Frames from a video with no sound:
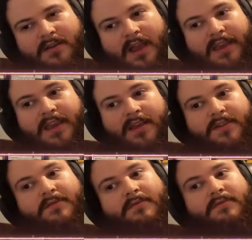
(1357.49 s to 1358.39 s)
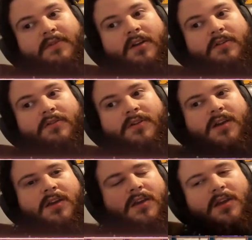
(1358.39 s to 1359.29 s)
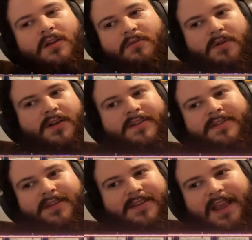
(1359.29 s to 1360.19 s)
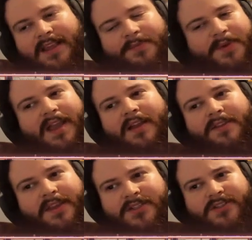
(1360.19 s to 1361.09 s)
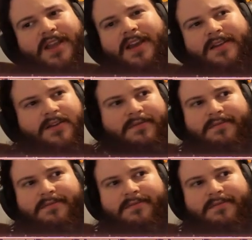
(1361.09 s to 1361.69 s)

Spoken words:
I guess, rogue was the Despia Eldlich deck.